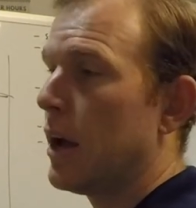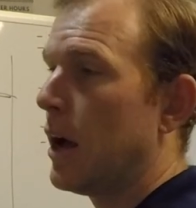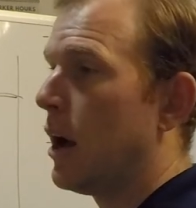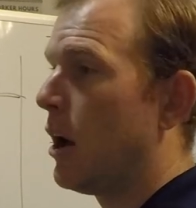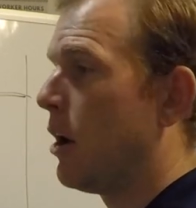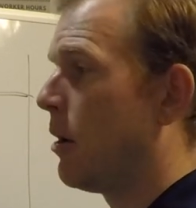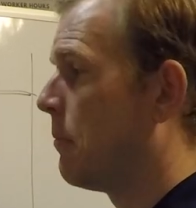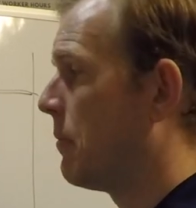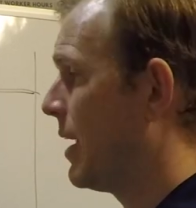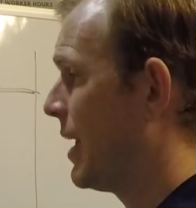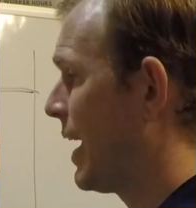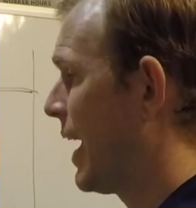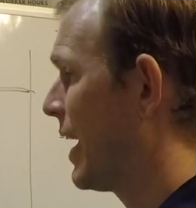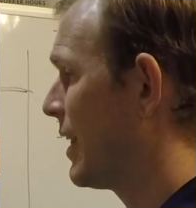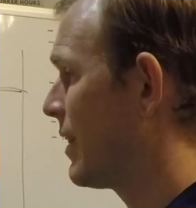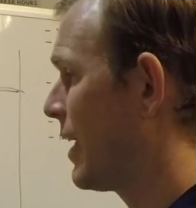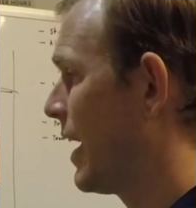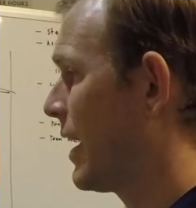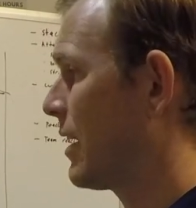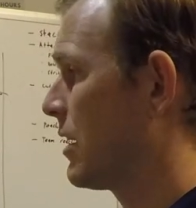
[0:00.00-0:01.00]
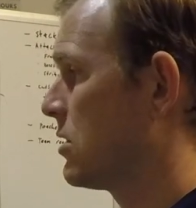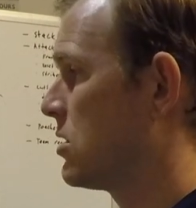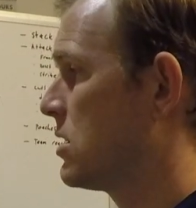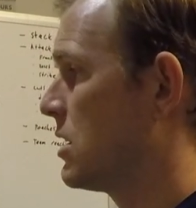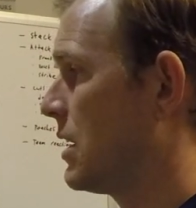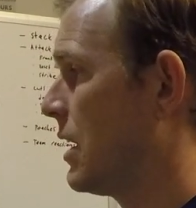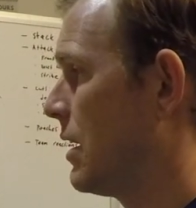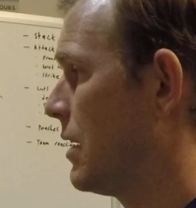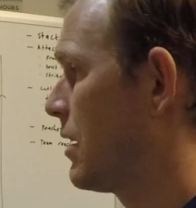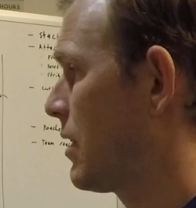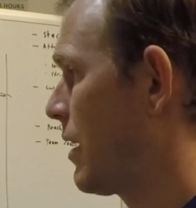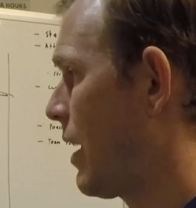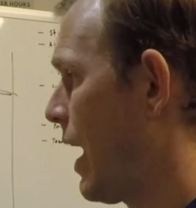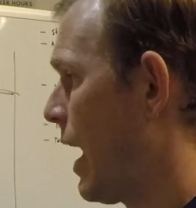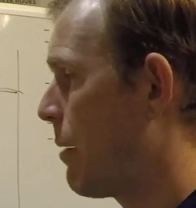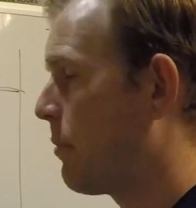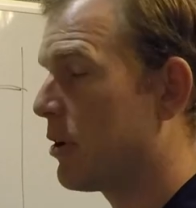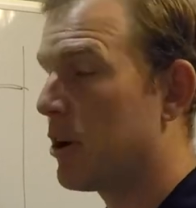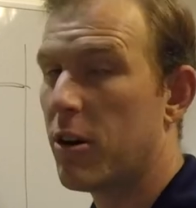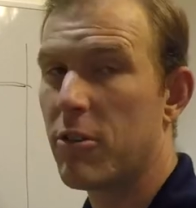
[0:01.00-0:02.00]
And I'd like us to get into the
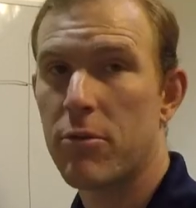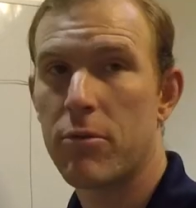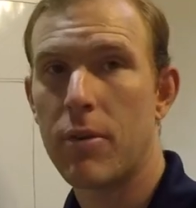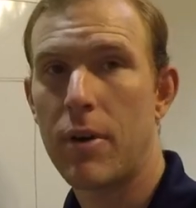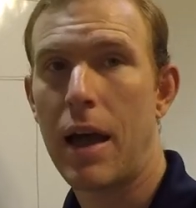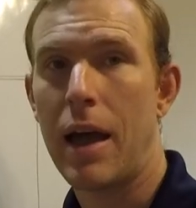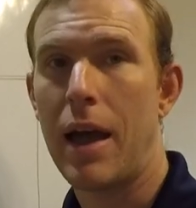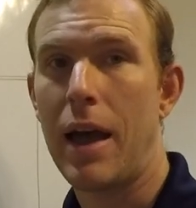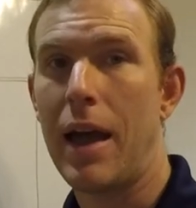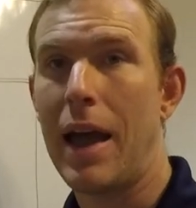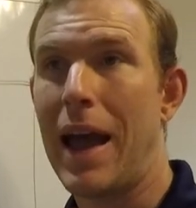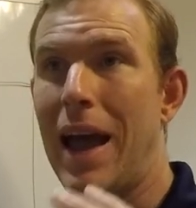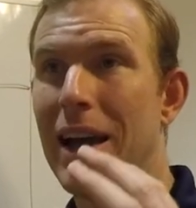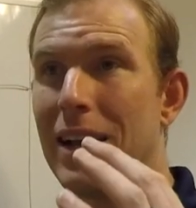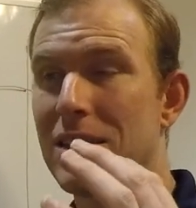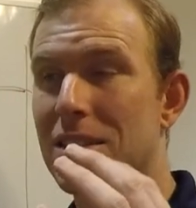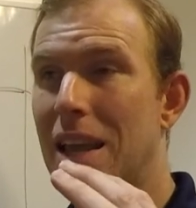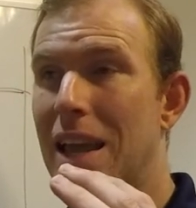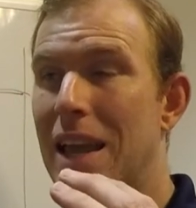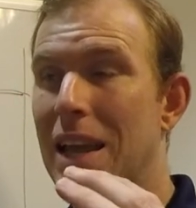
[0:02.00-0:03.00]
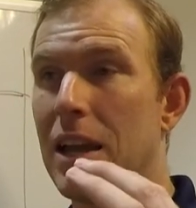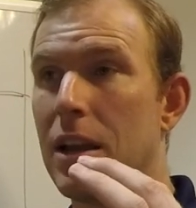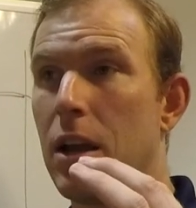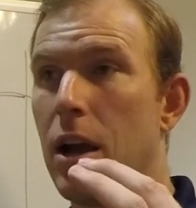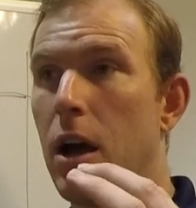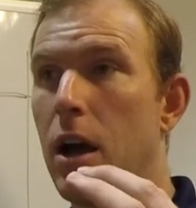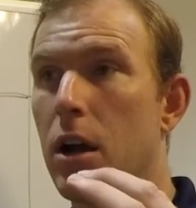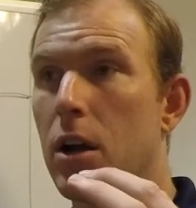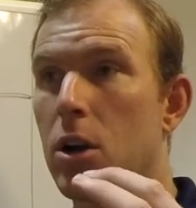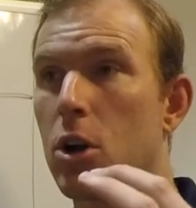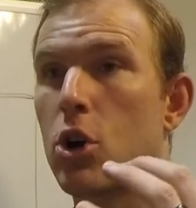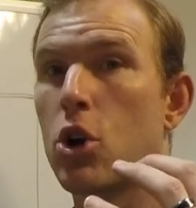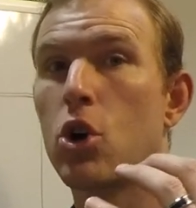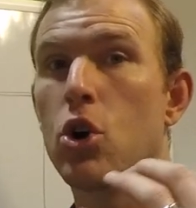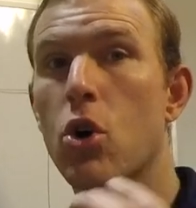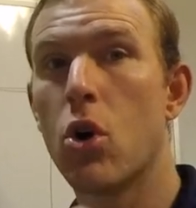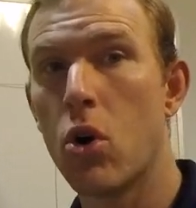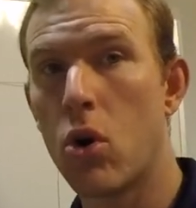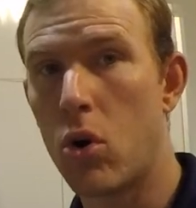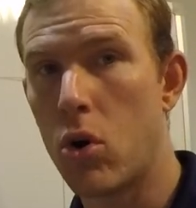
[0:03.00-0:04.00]
habit of, as a
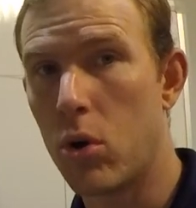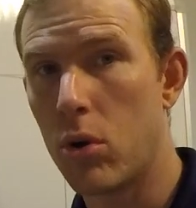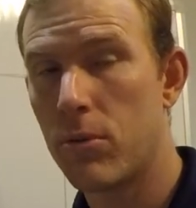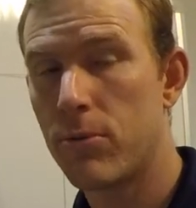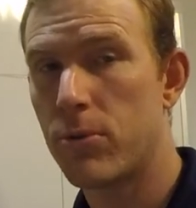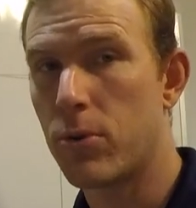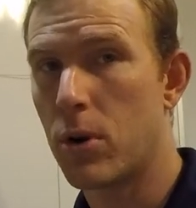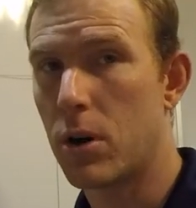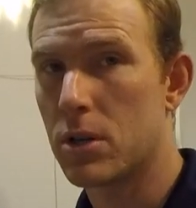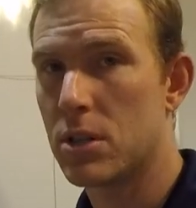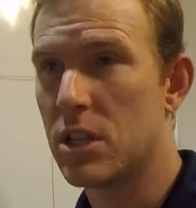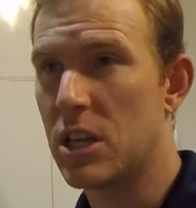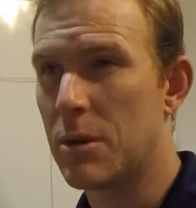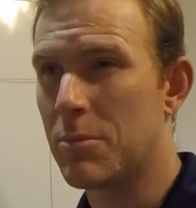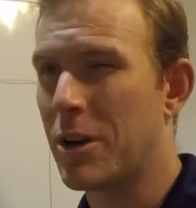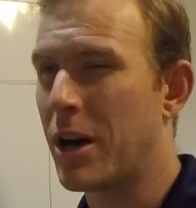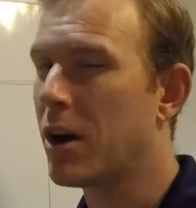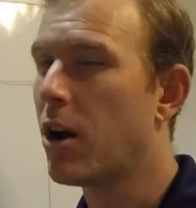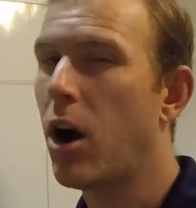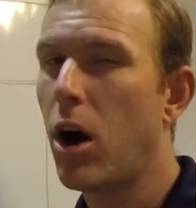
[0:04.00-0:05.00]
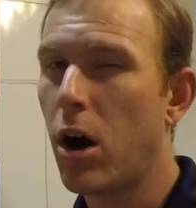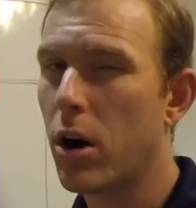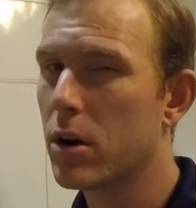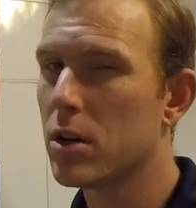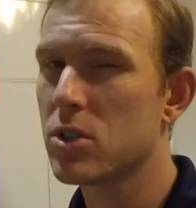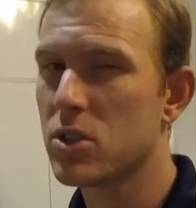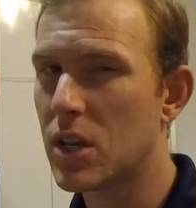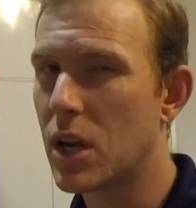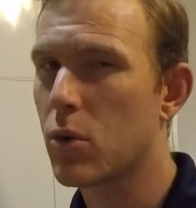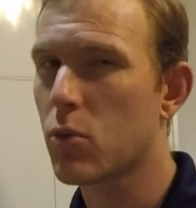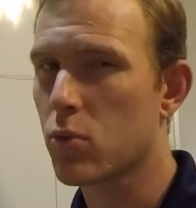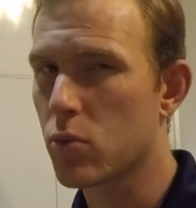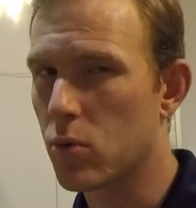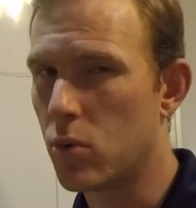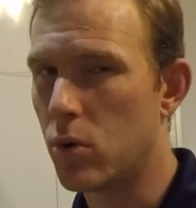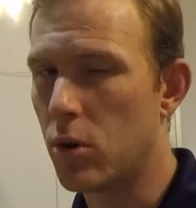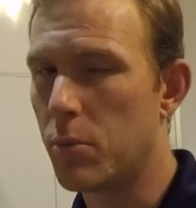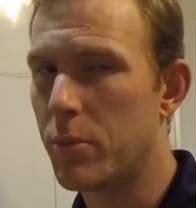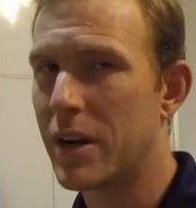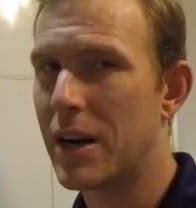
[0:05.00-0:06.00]
goal for our team, not a hard and set
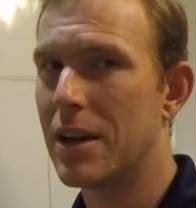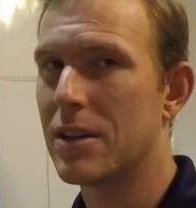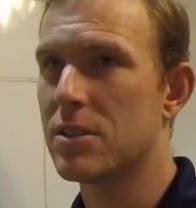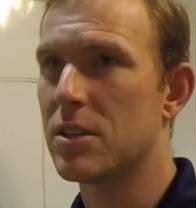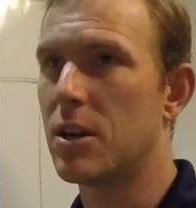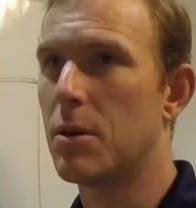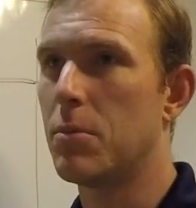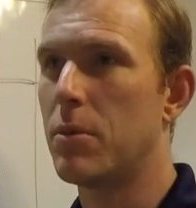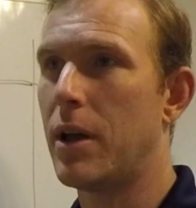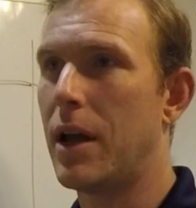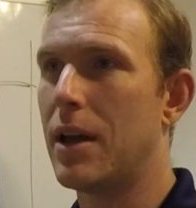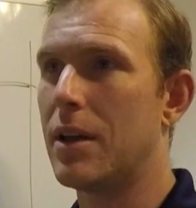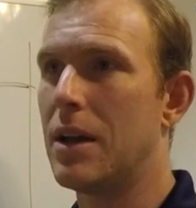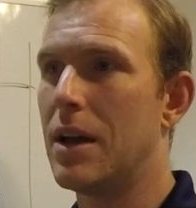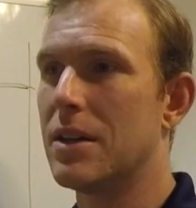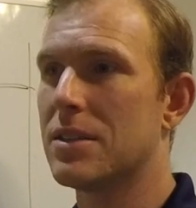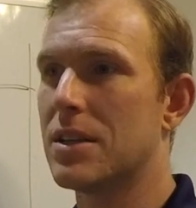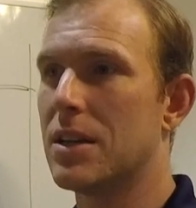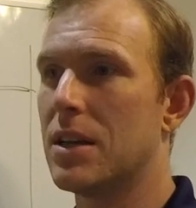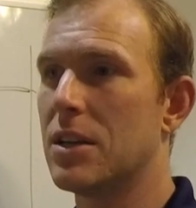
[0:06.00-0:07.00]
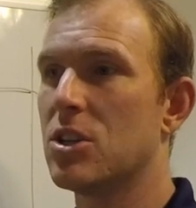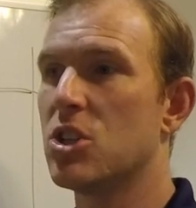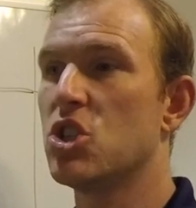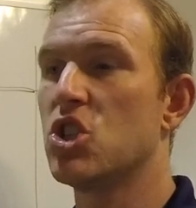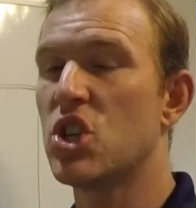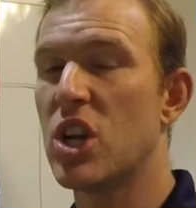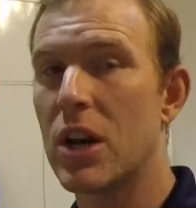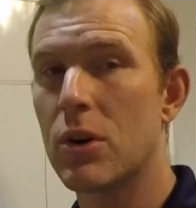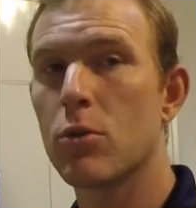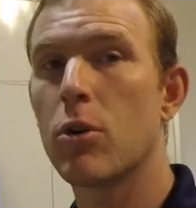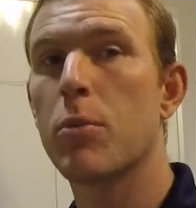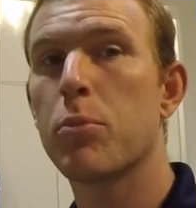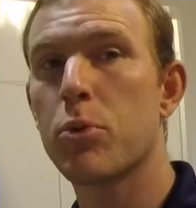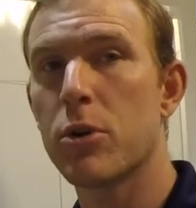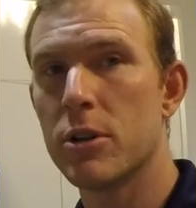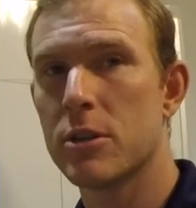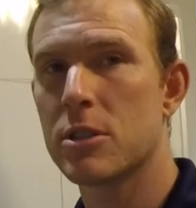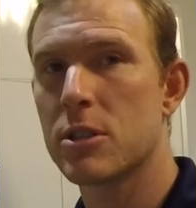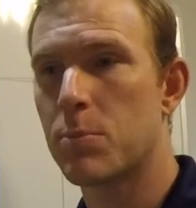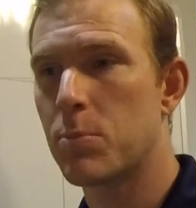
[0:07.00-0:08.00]
rule, but as a general
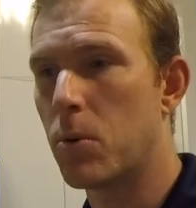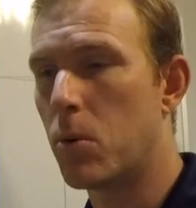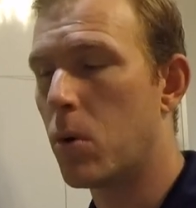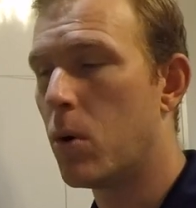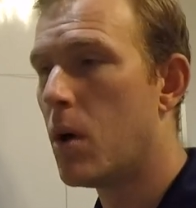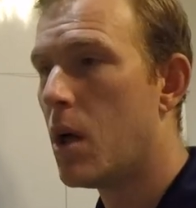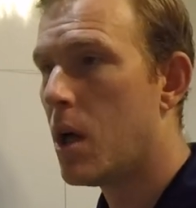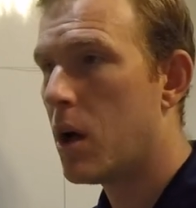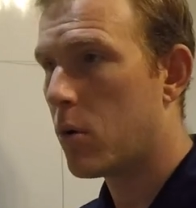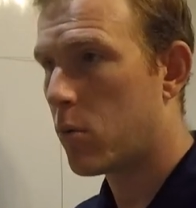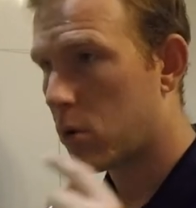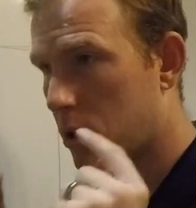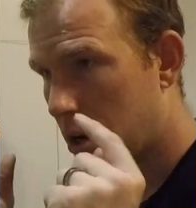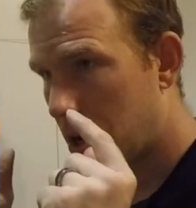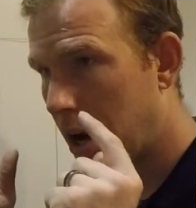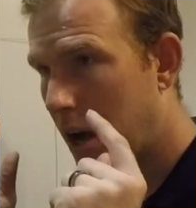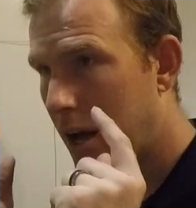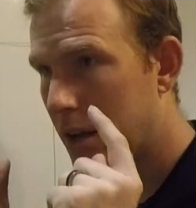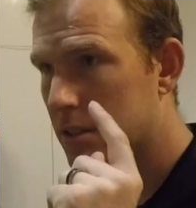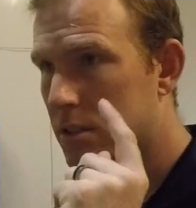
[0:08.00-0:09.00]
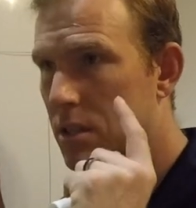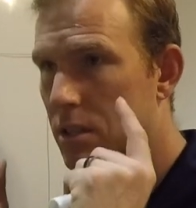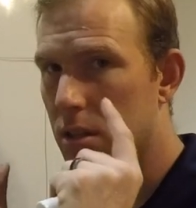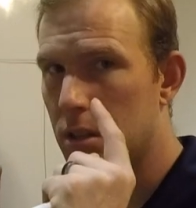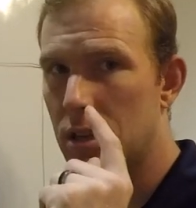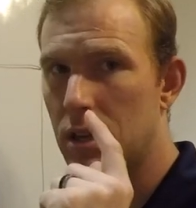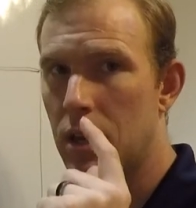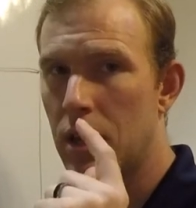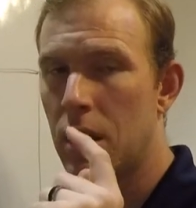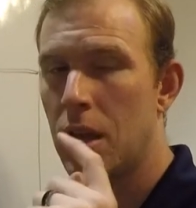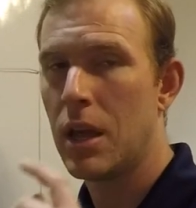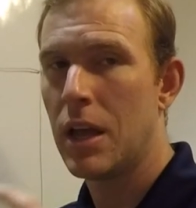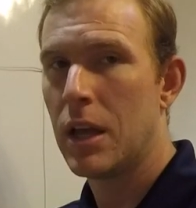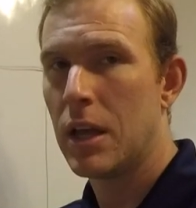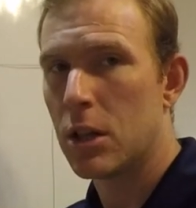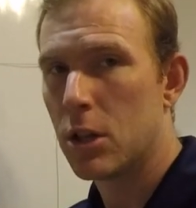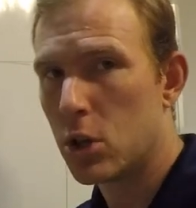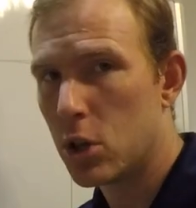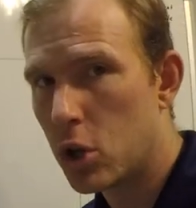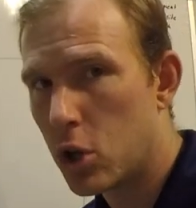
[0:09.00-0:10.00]
principle, we're constantly
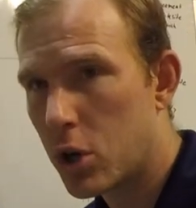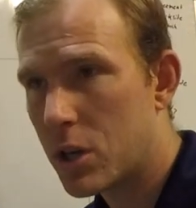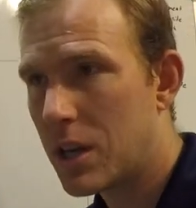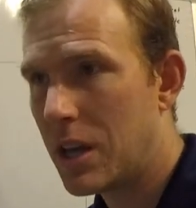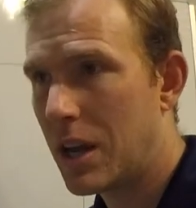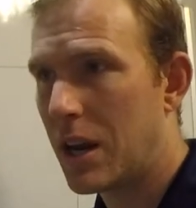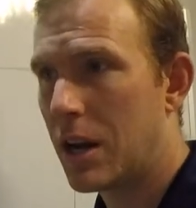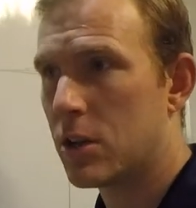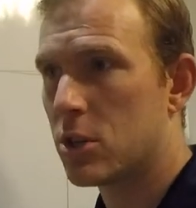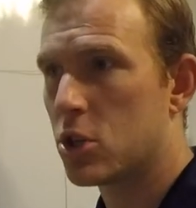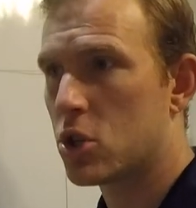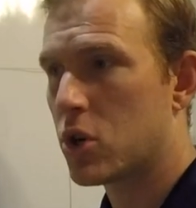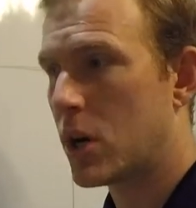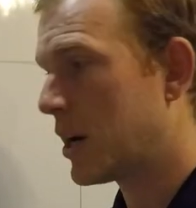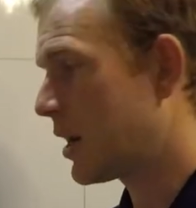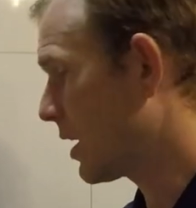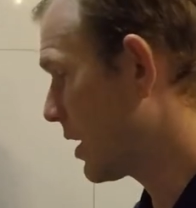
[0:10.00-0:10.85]
looking to try to